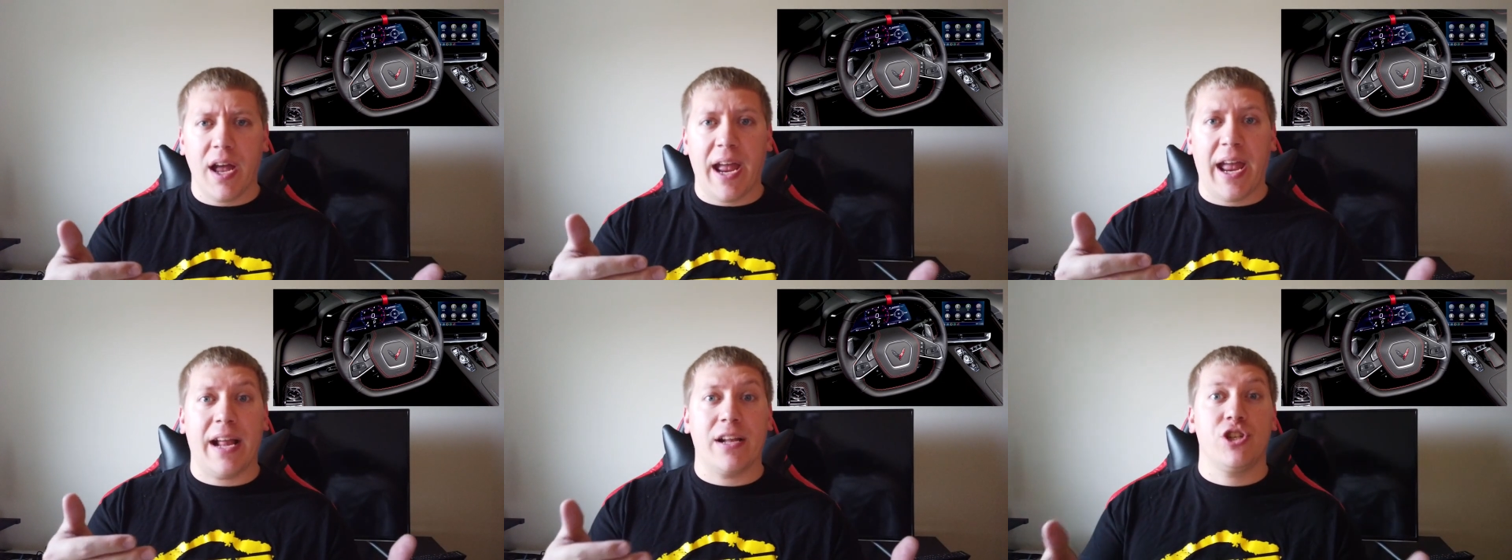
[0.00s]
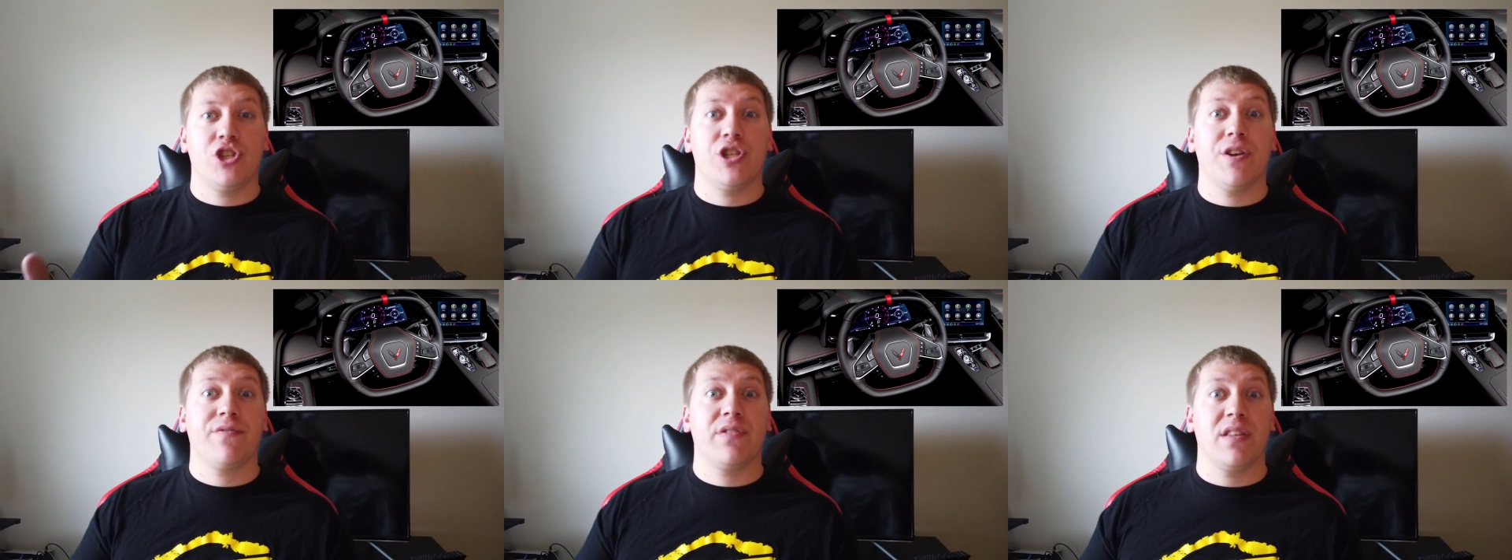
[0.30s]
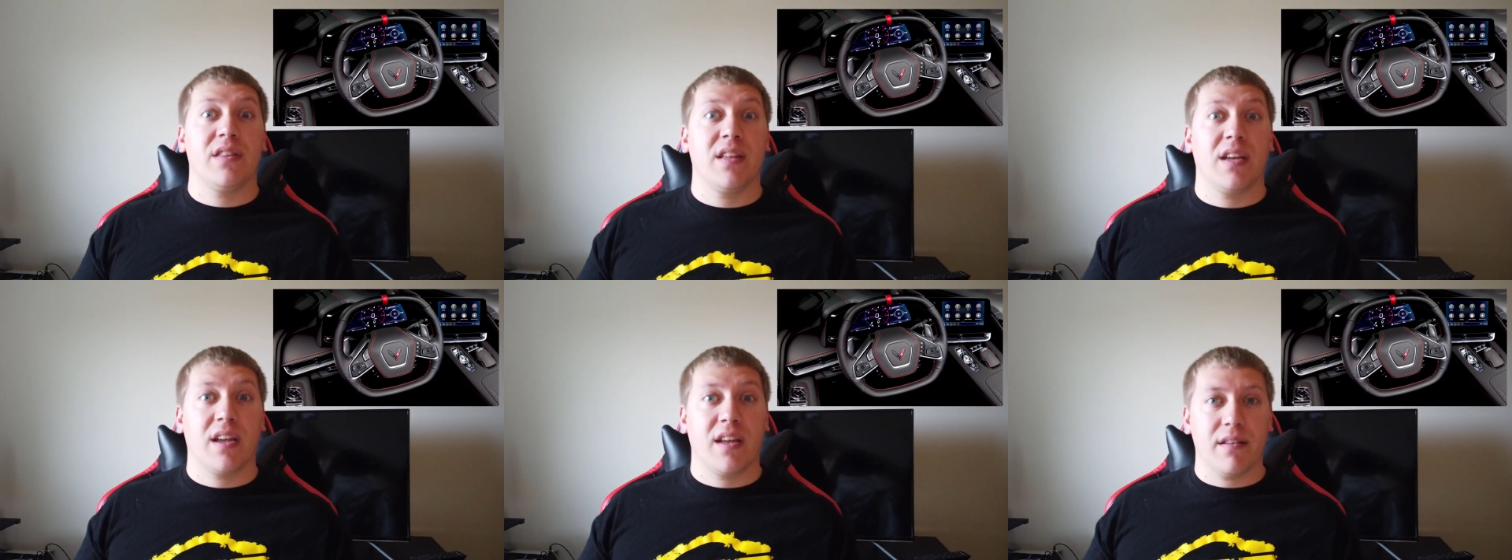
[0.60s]
and
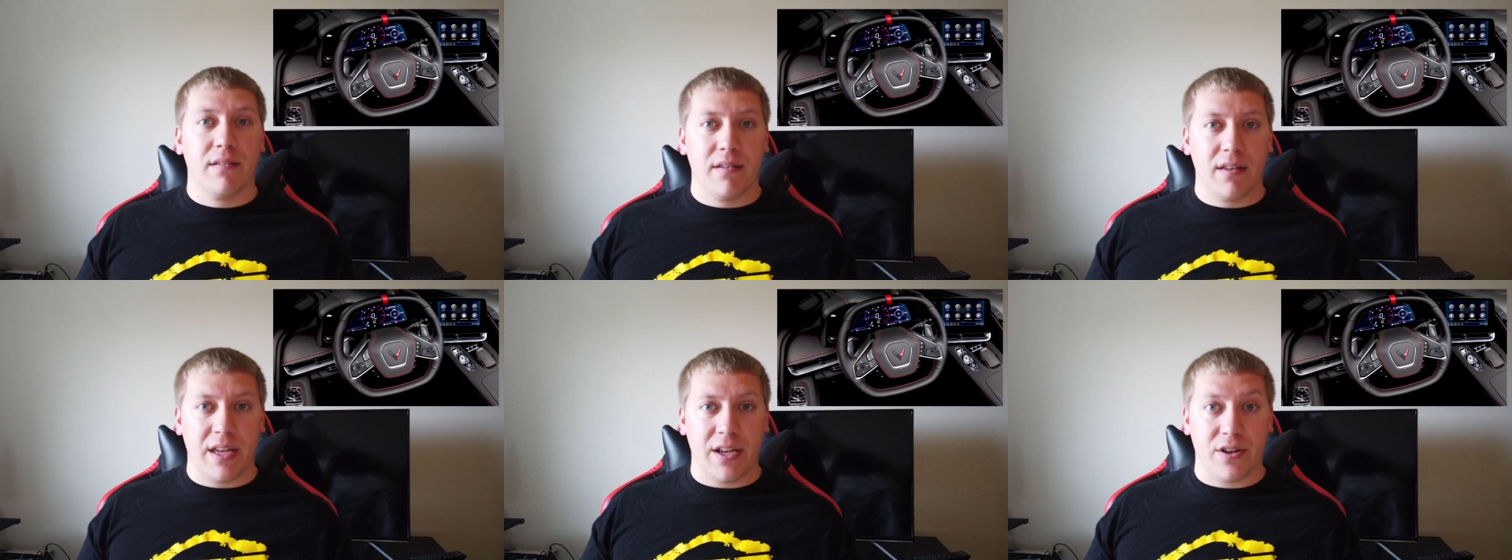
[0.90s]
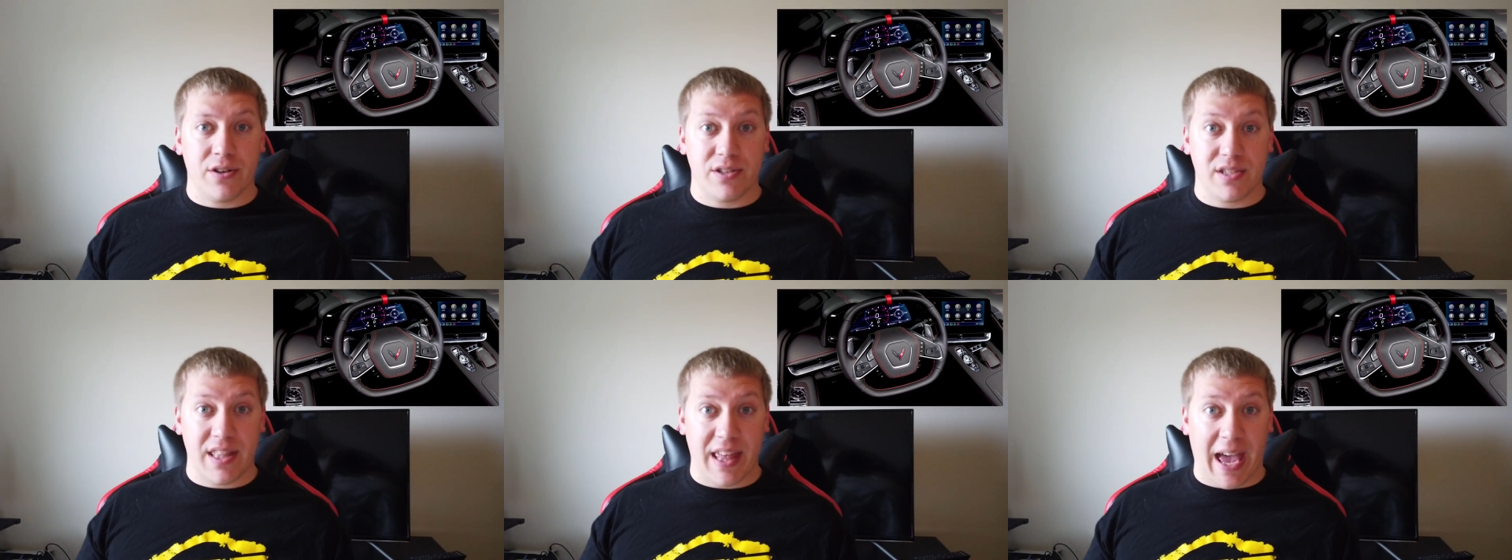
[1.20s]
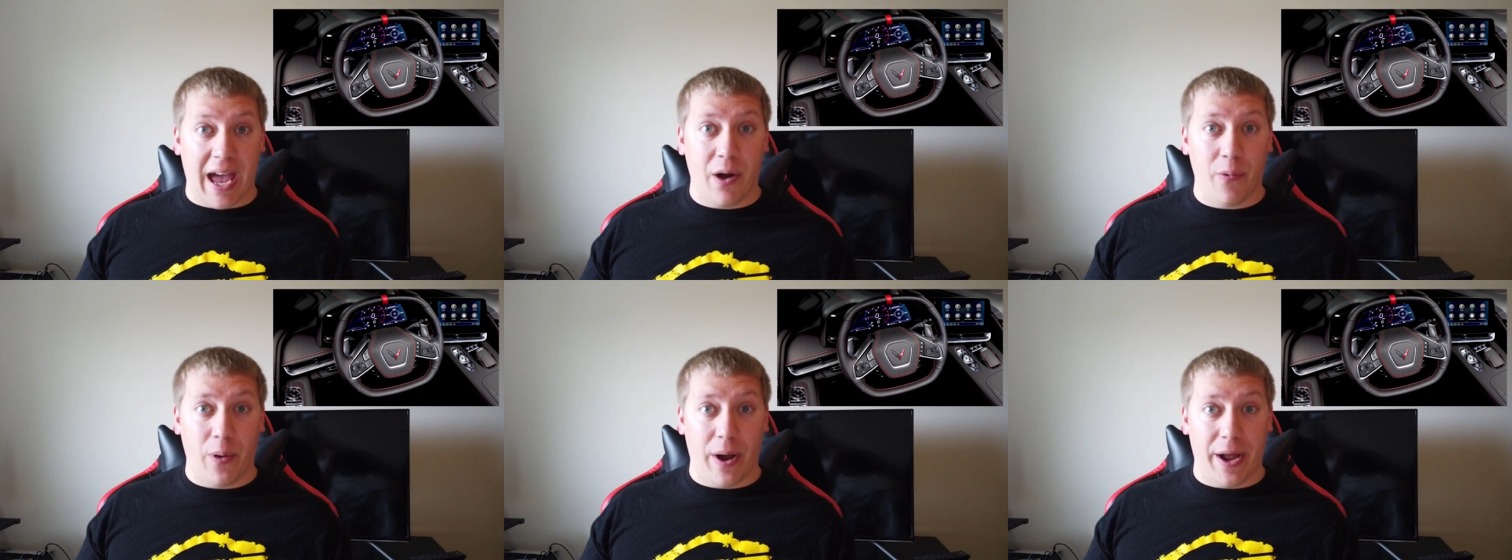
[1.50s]
shifting the gears
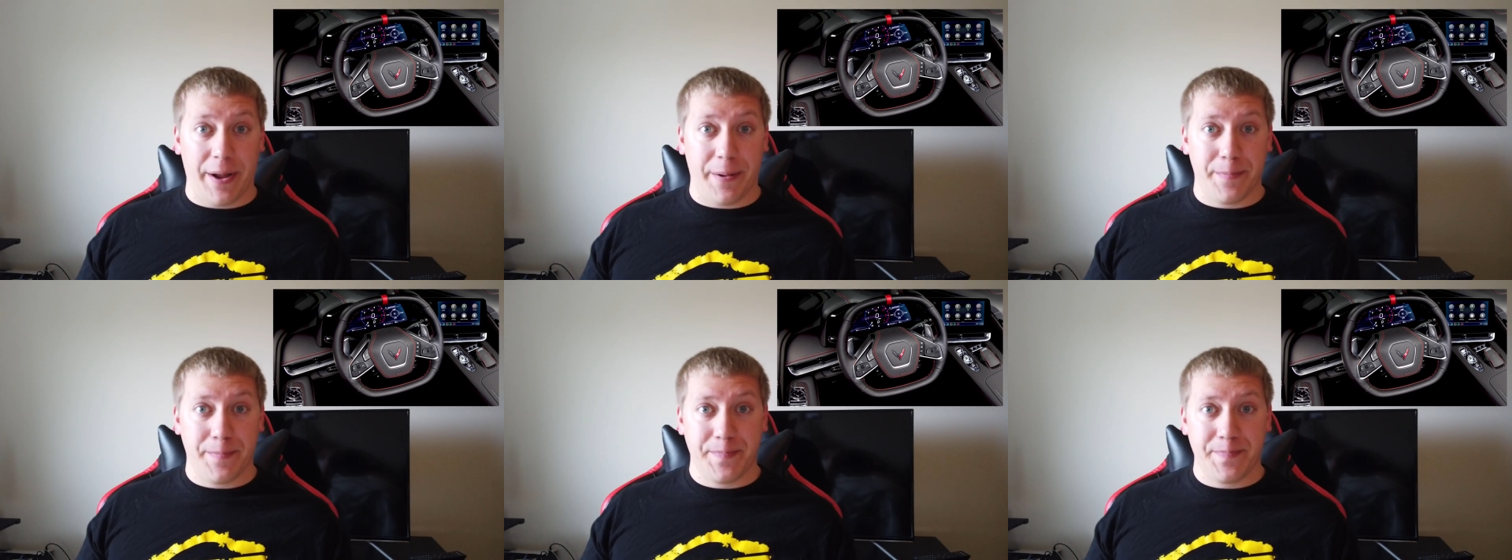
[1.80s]
that way.